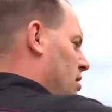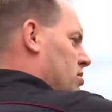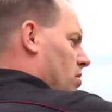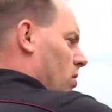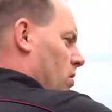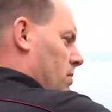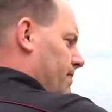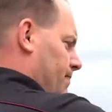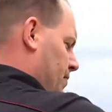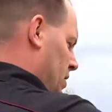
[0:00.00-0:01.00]
So,
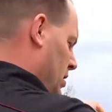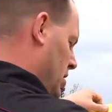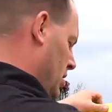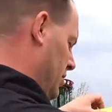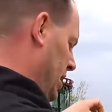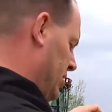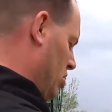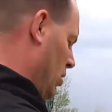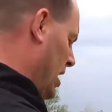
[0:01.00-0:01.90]
things to